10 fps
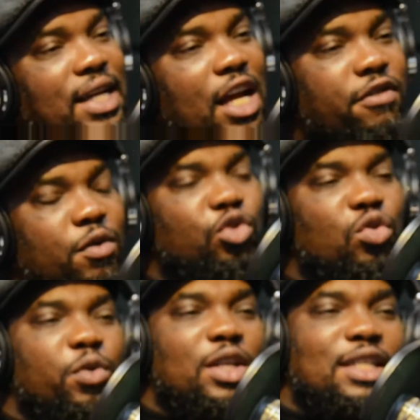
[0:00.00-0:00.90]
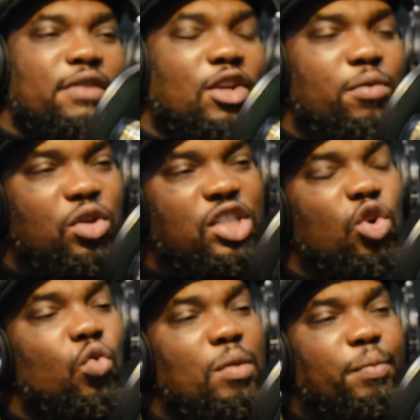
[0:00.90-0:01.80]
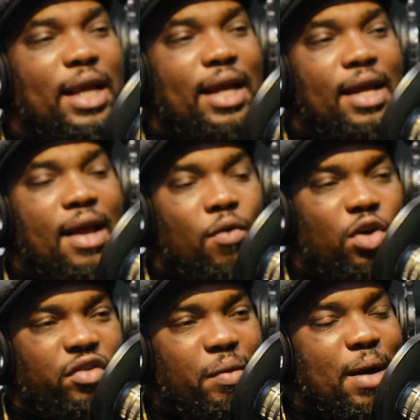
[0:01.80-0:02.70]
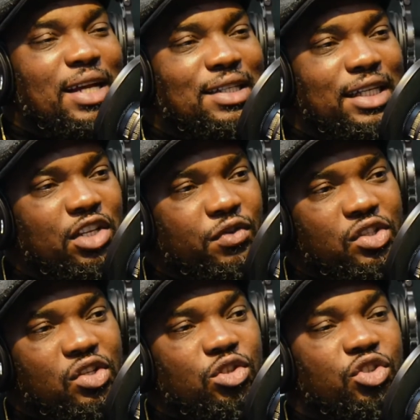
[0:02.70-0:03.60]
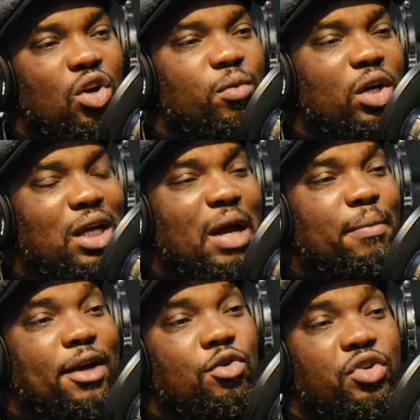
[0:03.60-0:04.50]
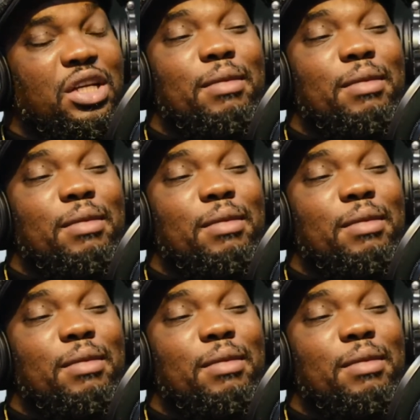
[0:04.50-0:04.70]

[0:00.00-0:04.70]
Naija FM 102.7. Not be only so one play one of the past hits for this country, Omoge by my cooking.